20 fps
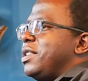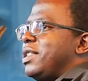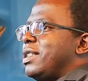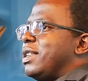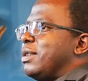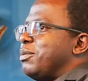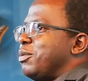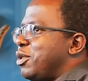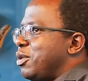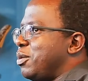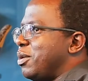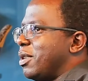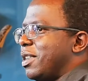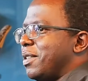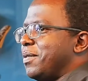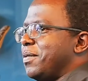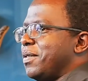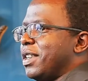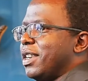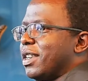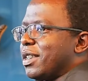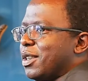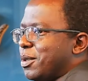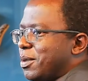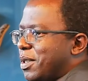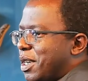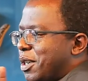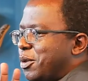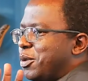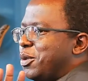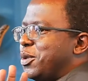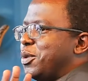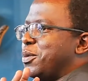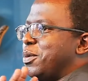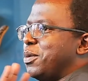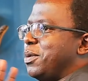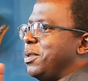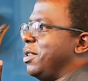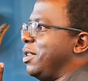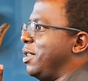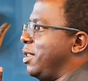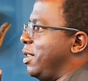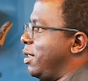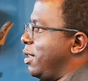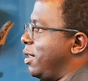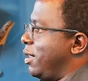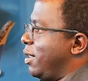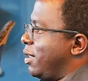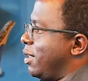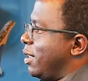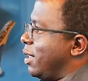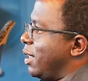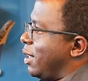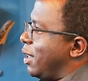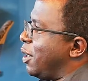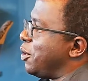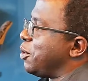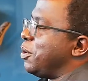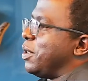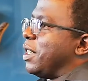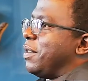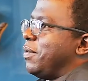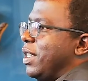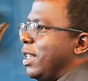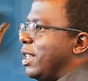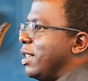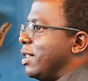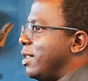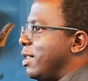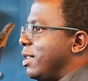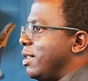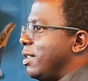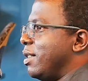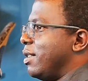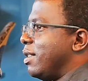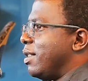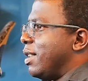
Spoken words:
seem to have figured out how to navigate it.